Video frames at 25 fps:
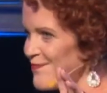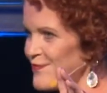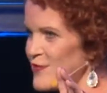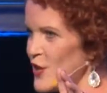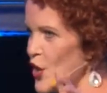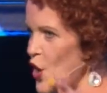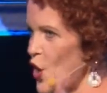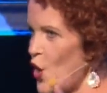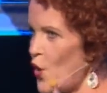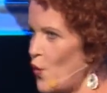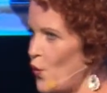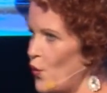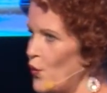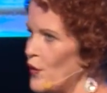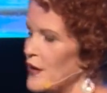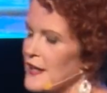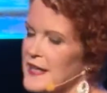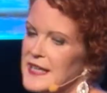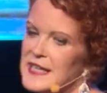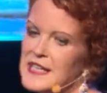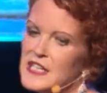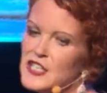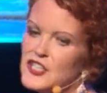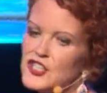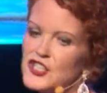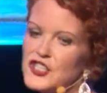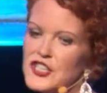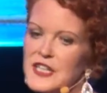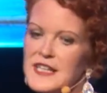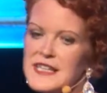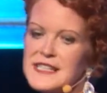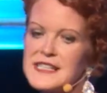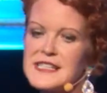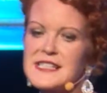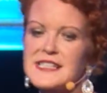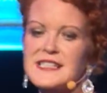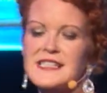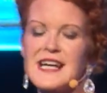No. She
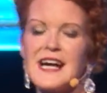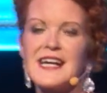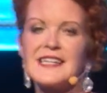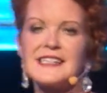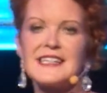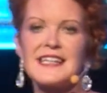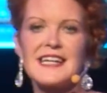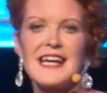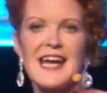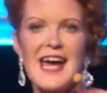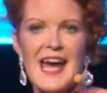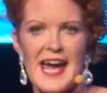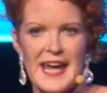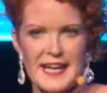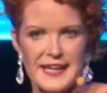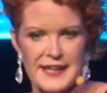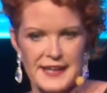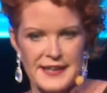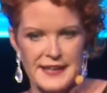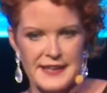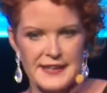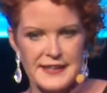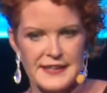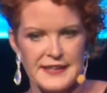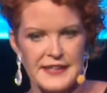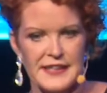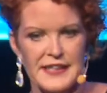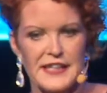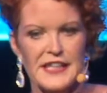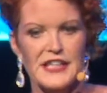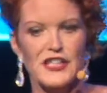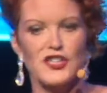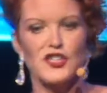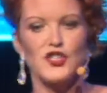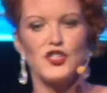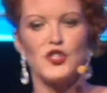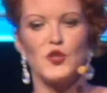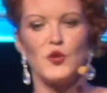can start again
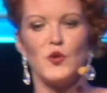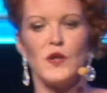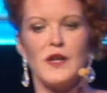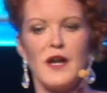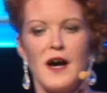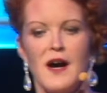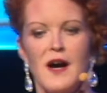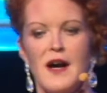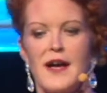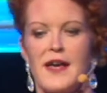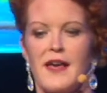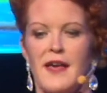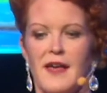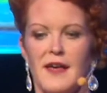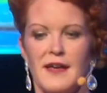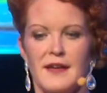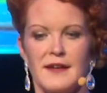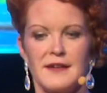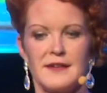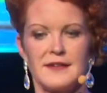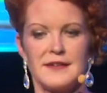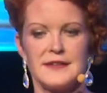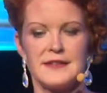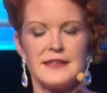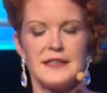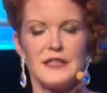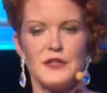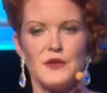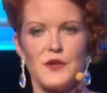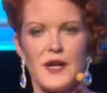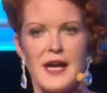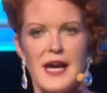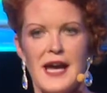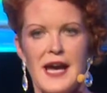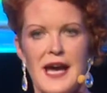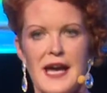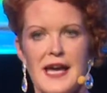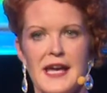in July,
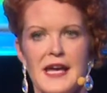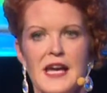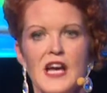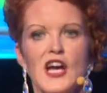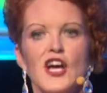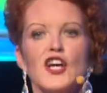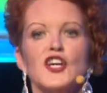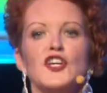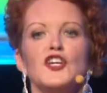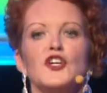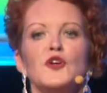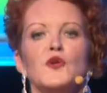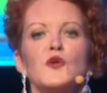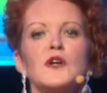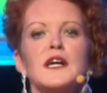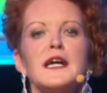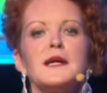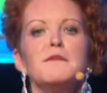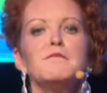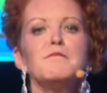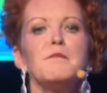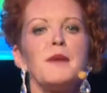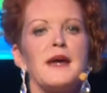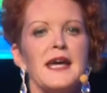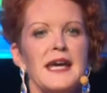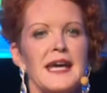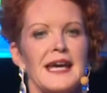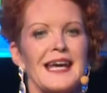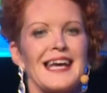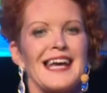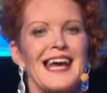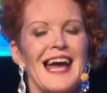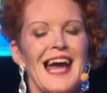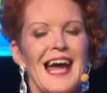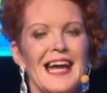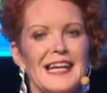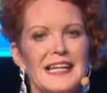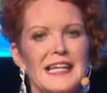okay? You can
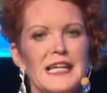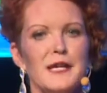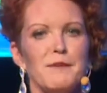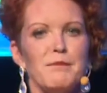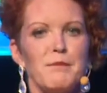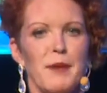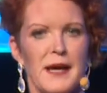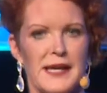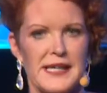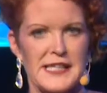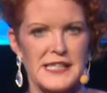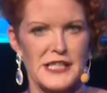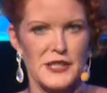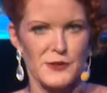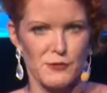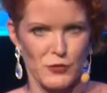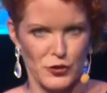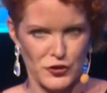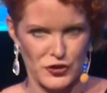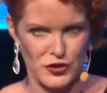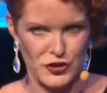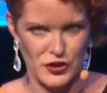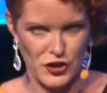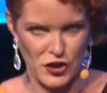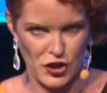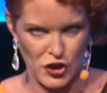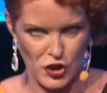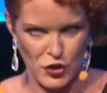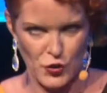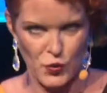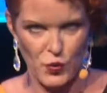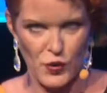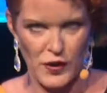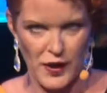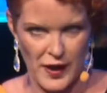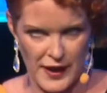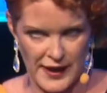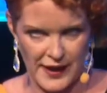pick any base month
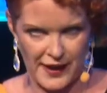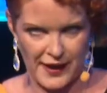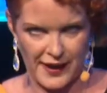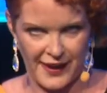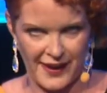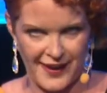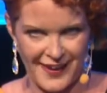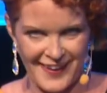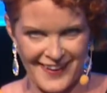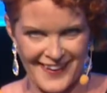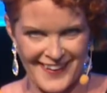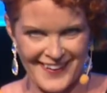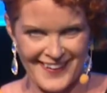you like.